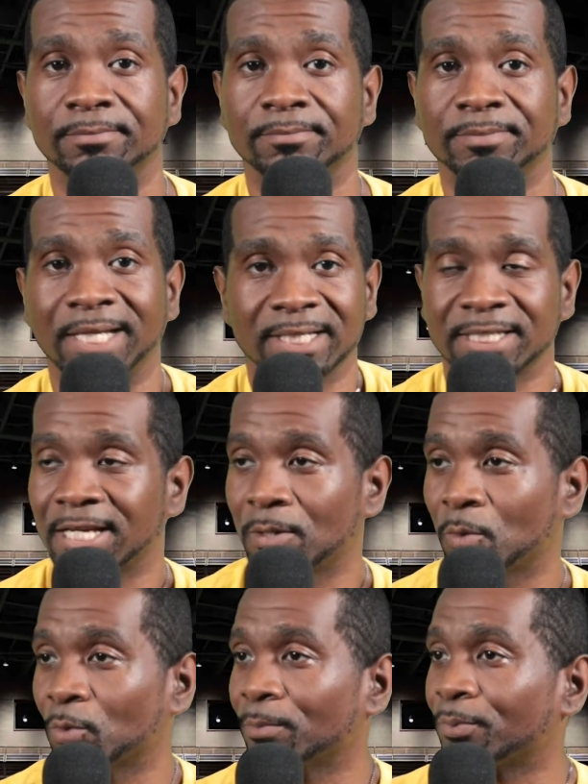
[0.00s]
That's not
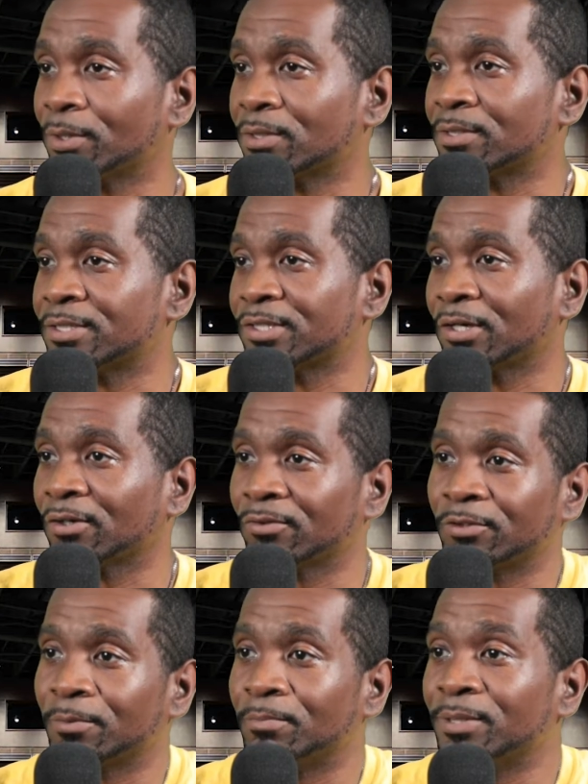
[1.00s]
what we're put on this earth
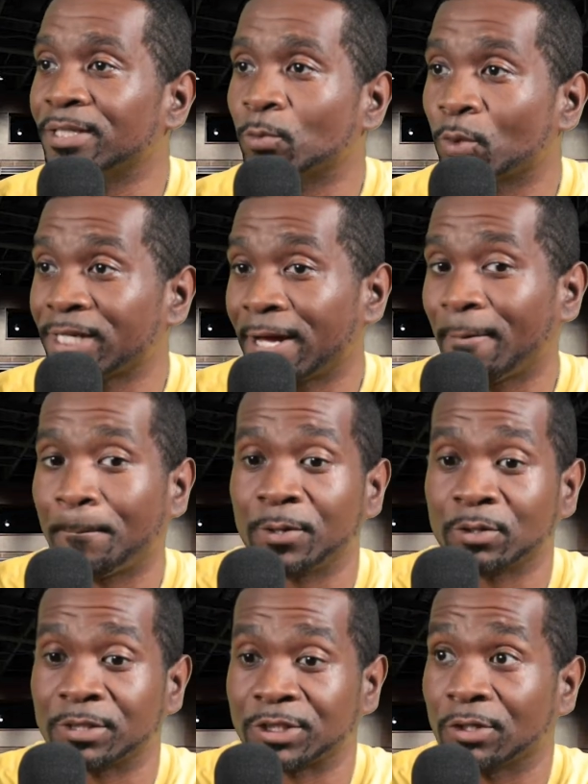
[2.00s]
to be. We're not put
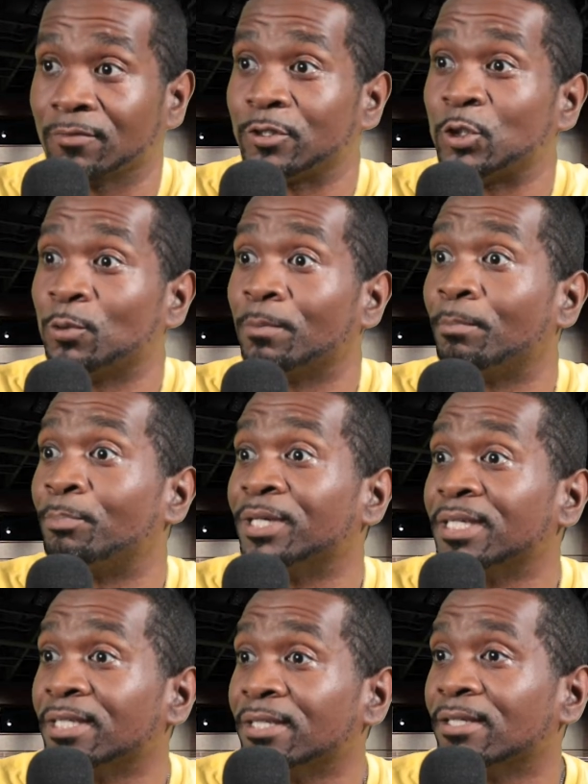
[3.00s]
on this earth to
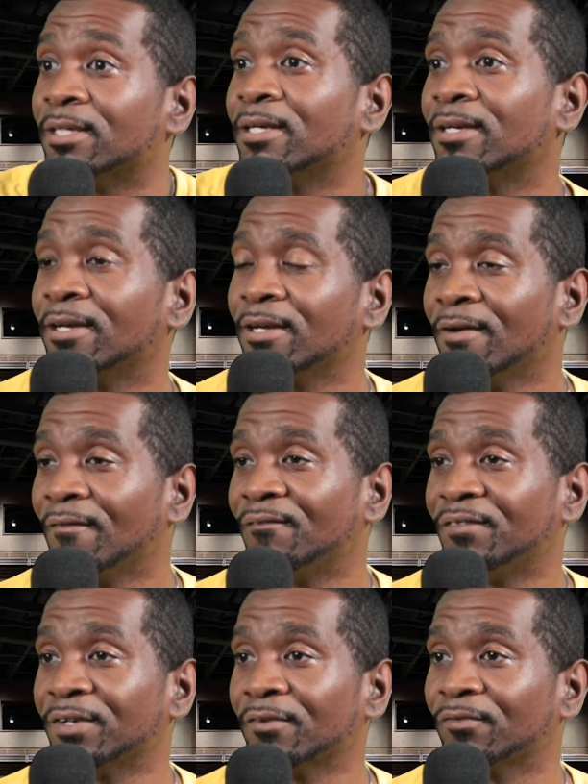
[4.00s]
be
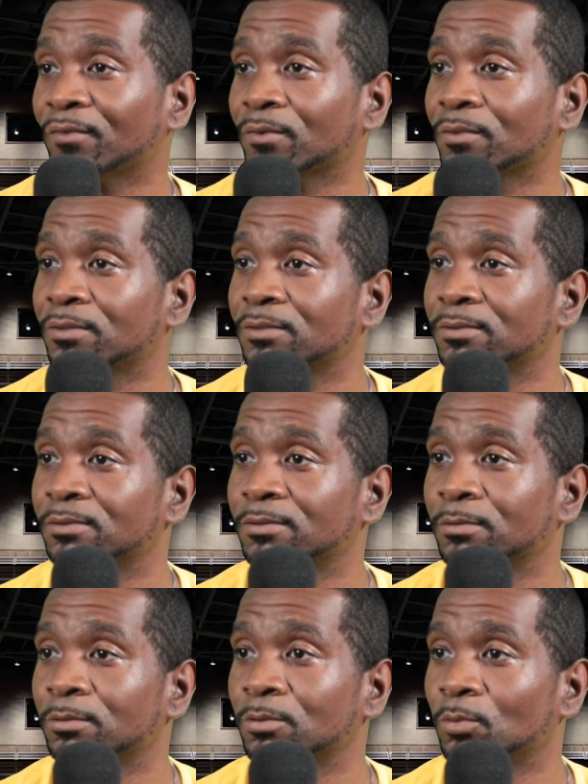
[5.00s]
fearful
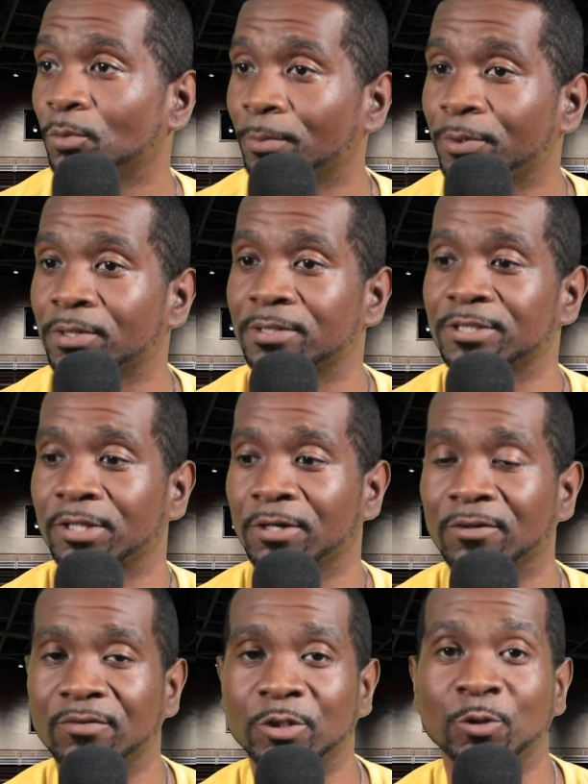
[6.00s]
we're put on this
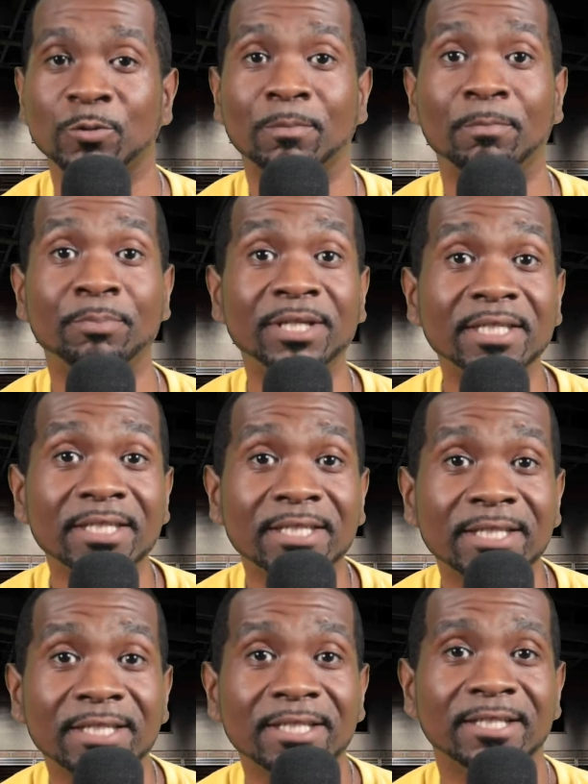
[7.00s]
earth to
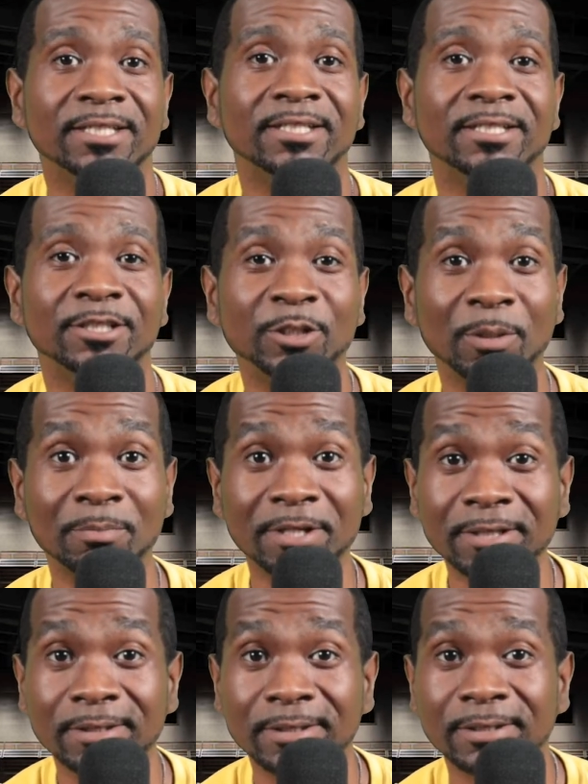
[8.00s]
be
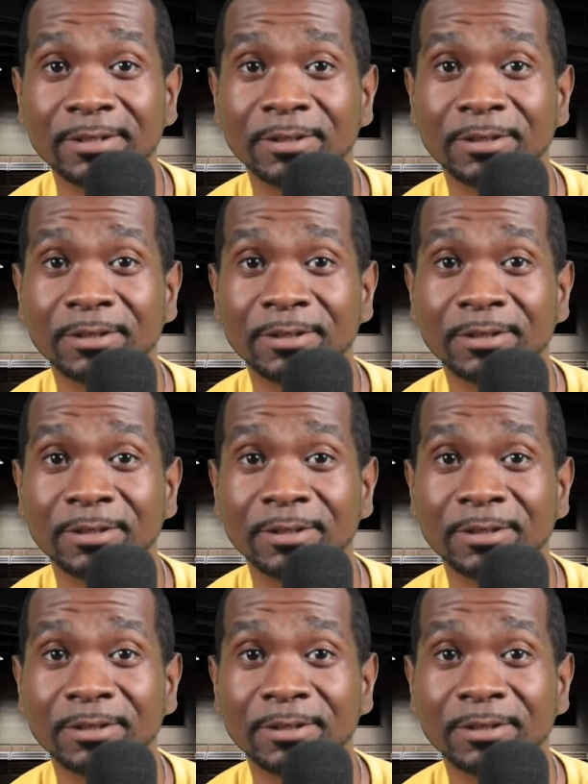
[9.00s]
dominion,